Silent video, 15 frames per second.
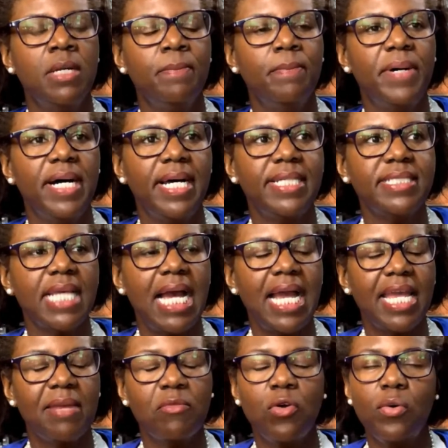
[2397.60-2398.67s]
but I
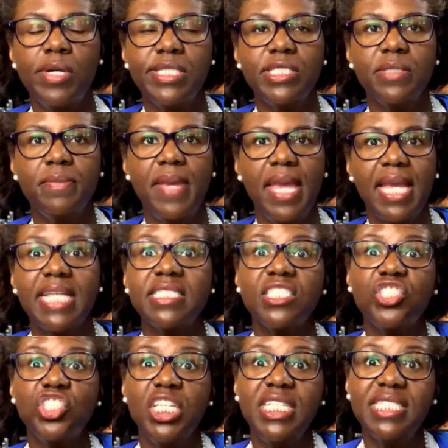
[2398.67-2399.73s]
am going to make, it's a
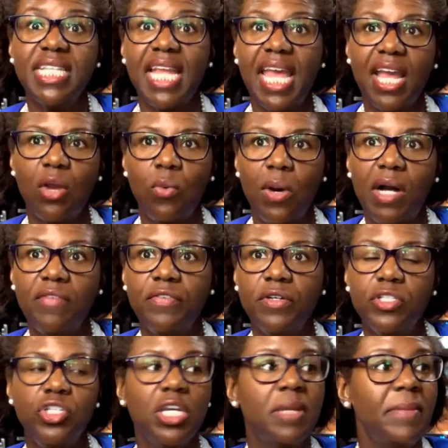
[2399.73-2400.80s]
cheese and egg waffle.
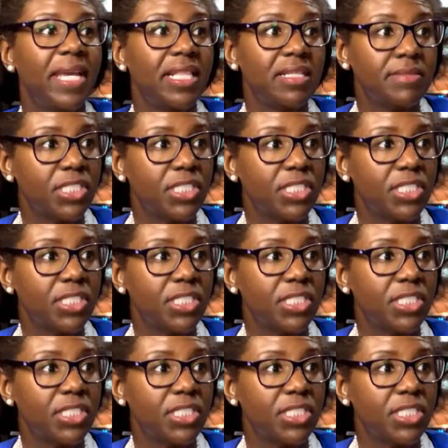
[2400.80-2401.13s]
You can make them